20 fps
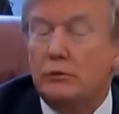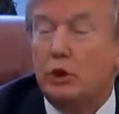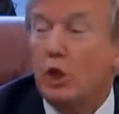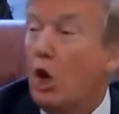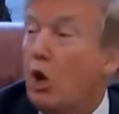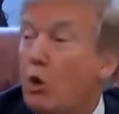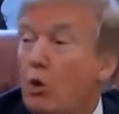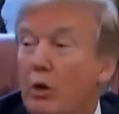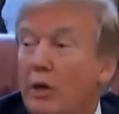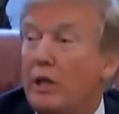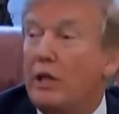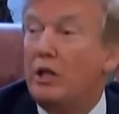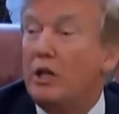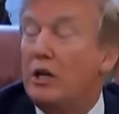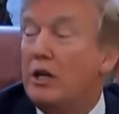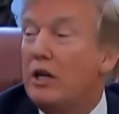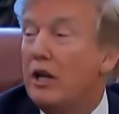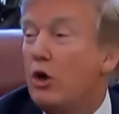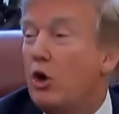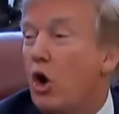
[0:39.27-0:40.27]
No, he
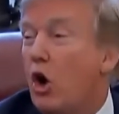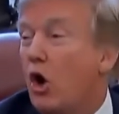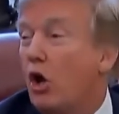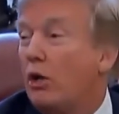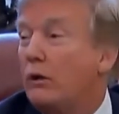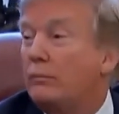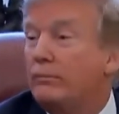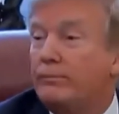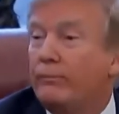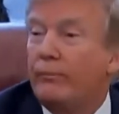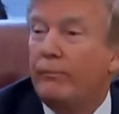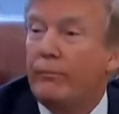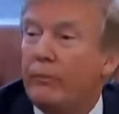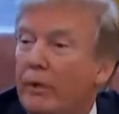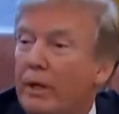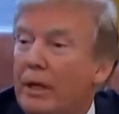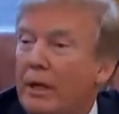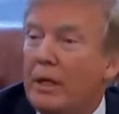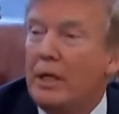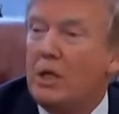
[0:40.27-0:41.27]
didn't at all.
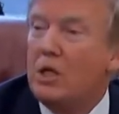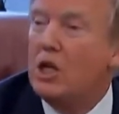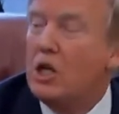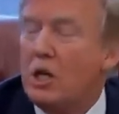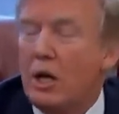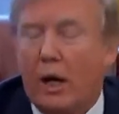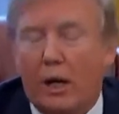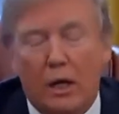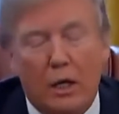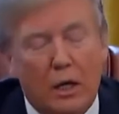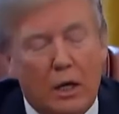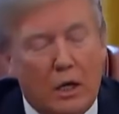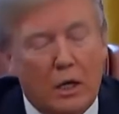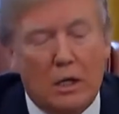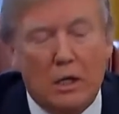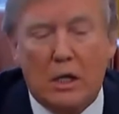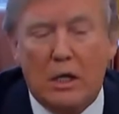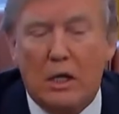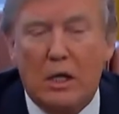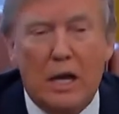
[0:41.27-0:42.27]
He did not. He
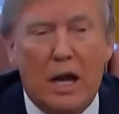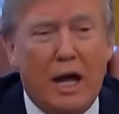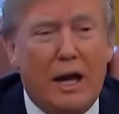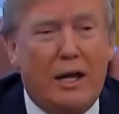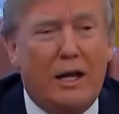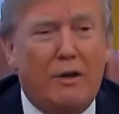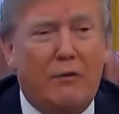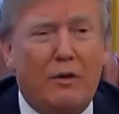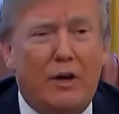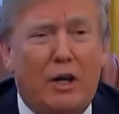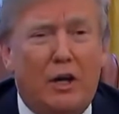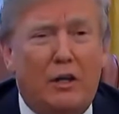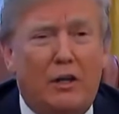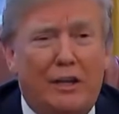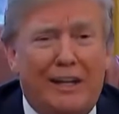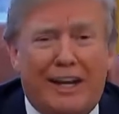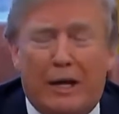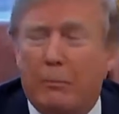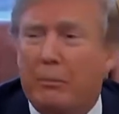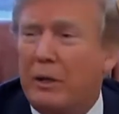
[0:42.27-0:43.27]
did not even a
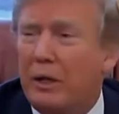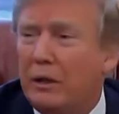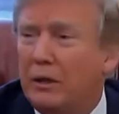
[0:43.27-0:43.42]
little bit.